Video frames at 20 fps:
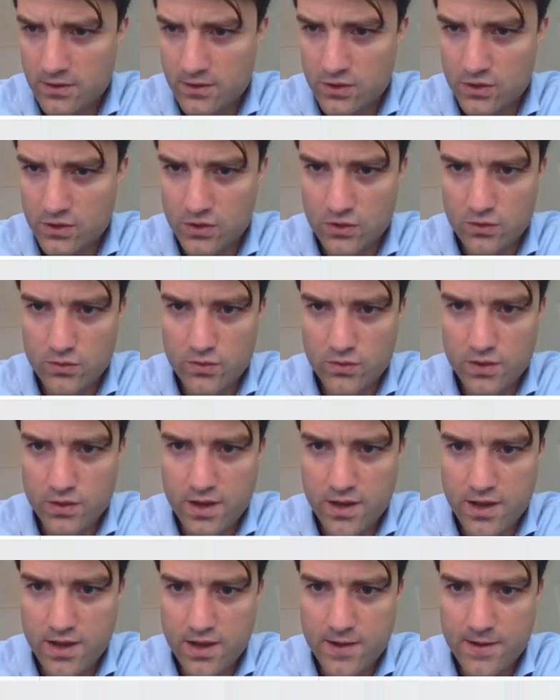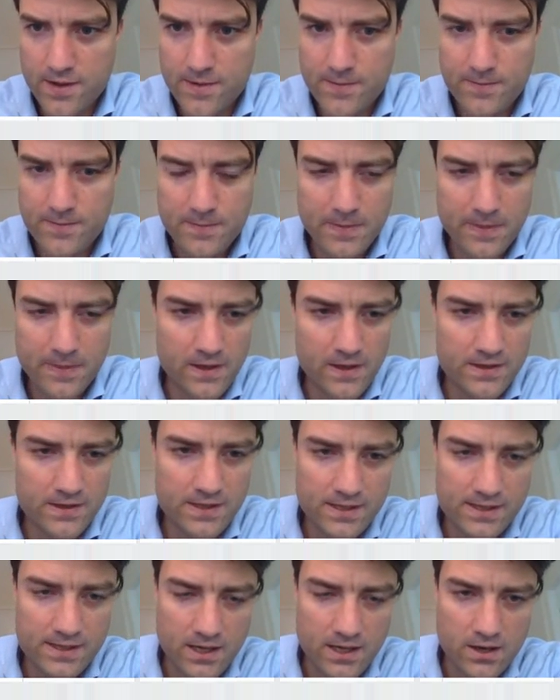So this
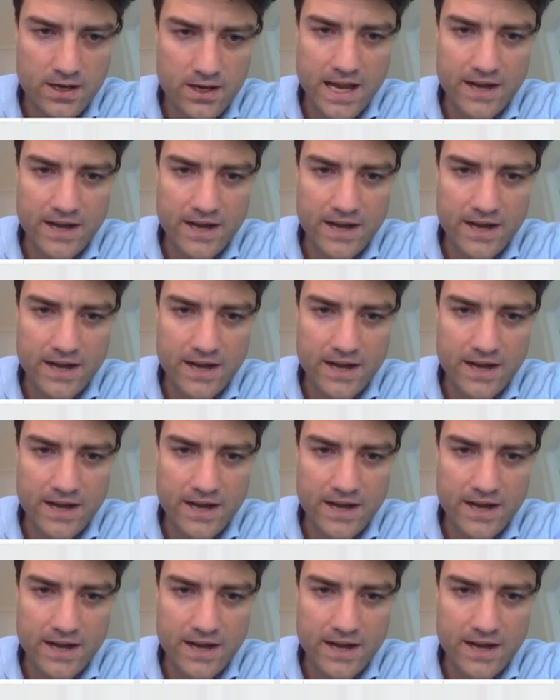is our